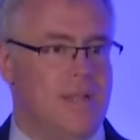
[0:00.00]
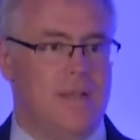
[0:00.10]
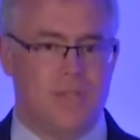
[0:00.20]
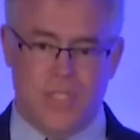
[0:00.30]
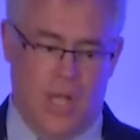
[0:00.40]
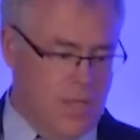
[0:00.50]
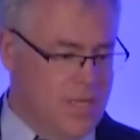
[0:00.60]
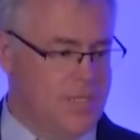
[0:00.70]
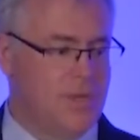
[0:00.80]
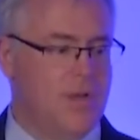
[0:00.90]
a salt
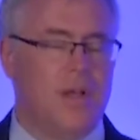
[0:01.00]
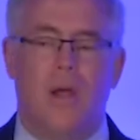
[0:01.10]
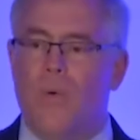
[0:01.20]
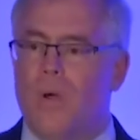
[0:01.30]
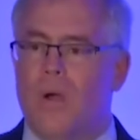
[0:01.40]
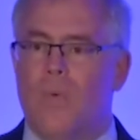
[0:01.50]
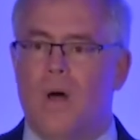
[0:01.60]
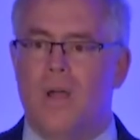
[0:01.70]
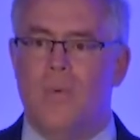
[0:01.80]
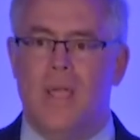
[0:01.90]
concern in our
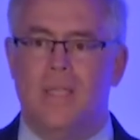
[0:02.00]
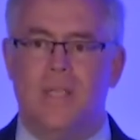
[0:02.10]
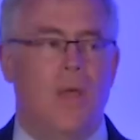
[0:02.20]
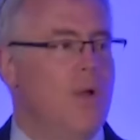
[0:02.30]
waterways,